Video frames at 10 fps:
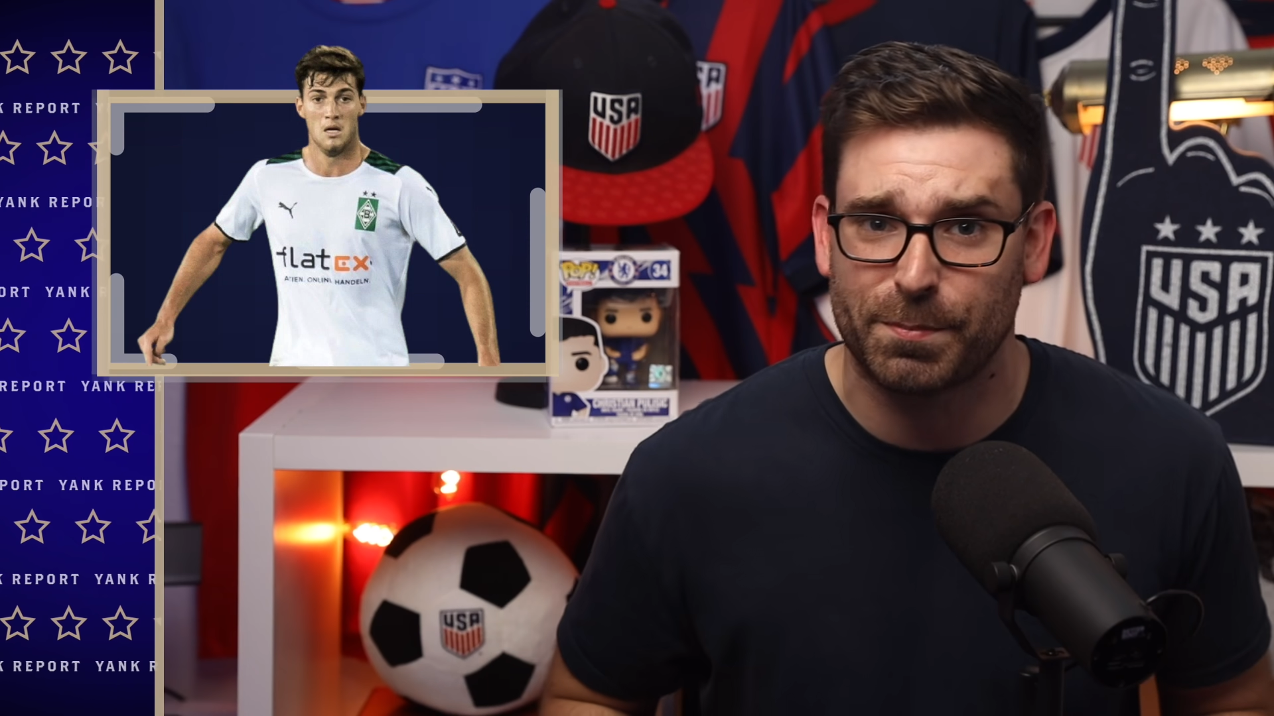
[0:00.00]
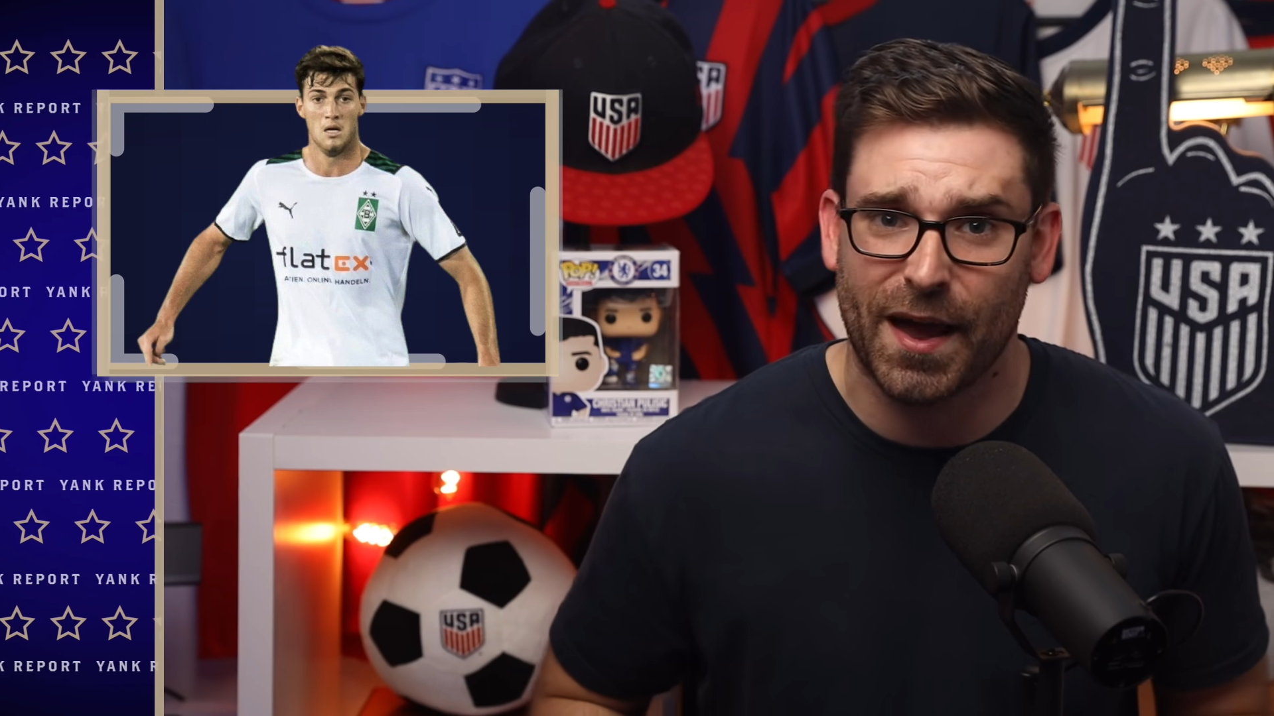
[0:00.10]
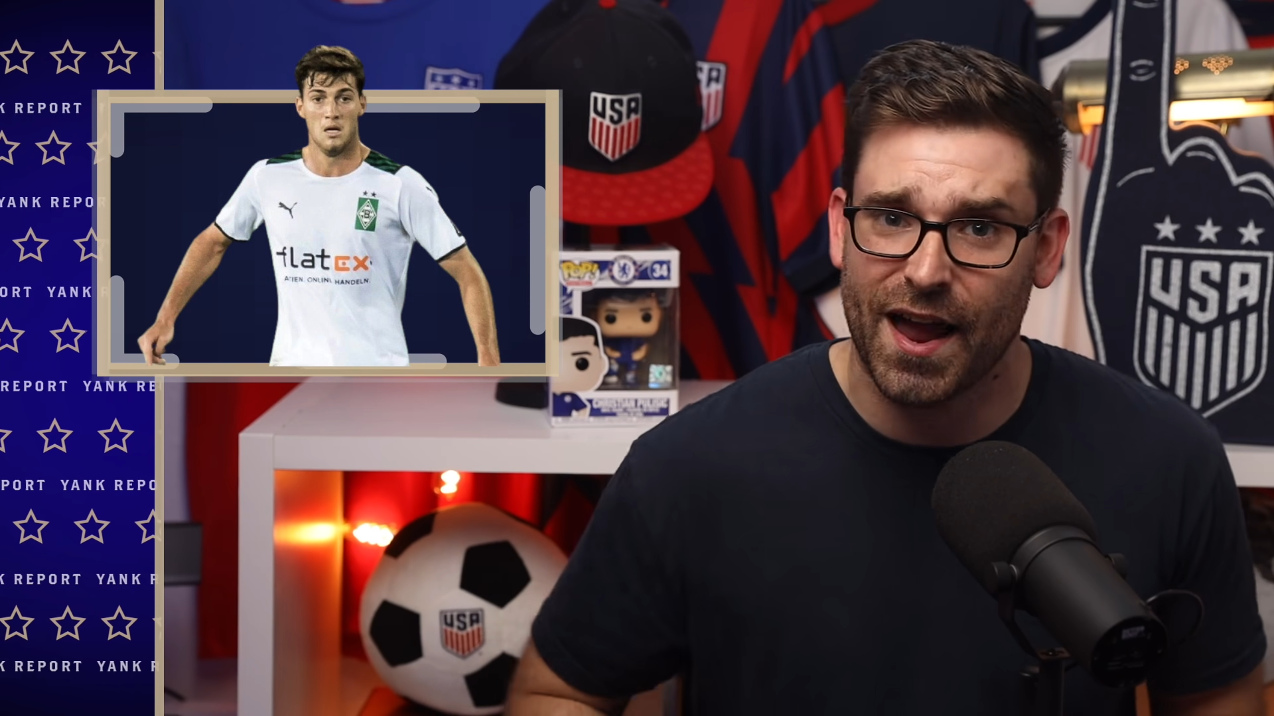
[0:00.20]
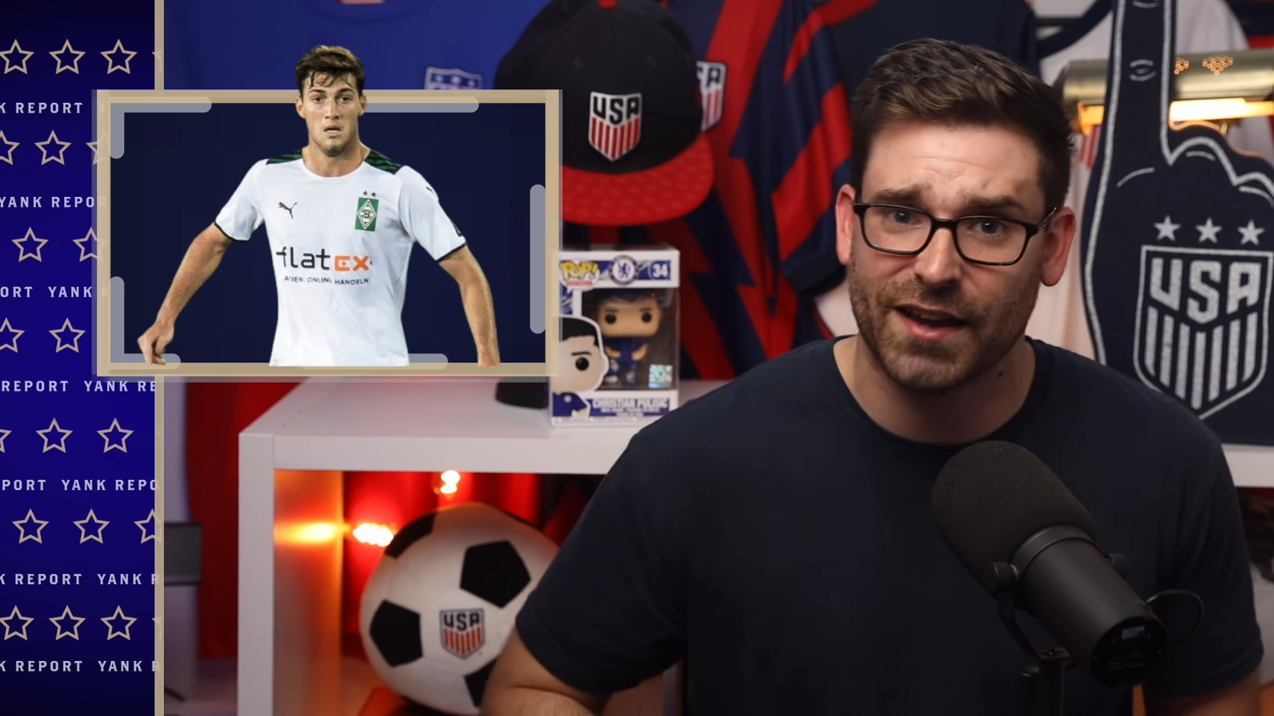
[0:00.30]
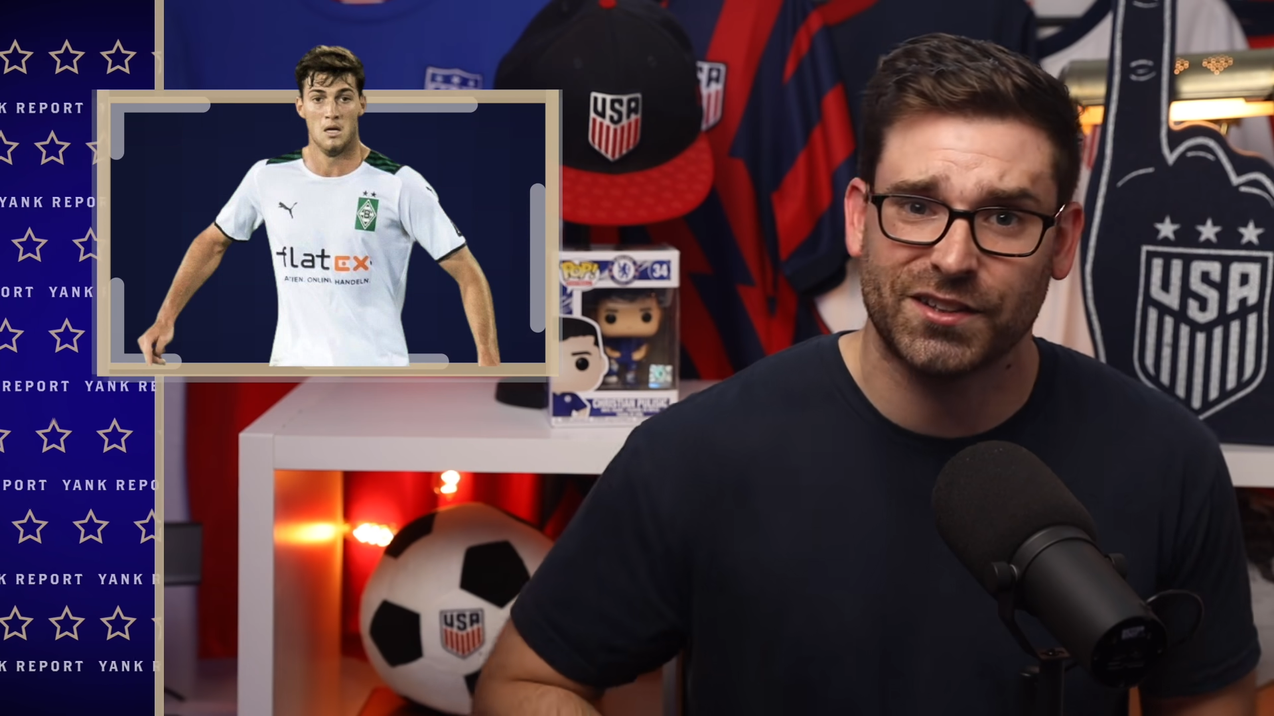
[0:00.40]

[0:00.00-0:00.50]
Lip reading: bag.